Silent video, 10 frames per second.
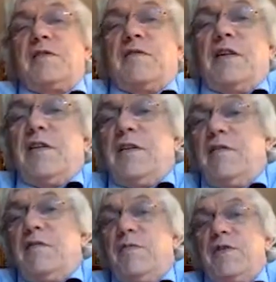Okay, the
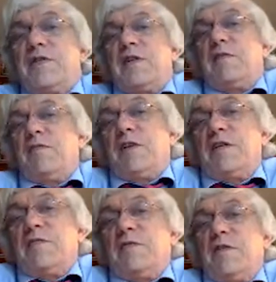European Central Bank
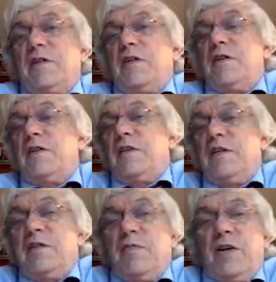is politically
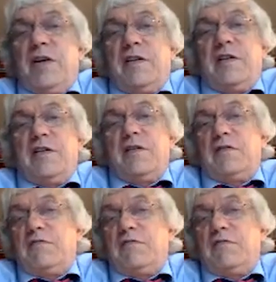independent,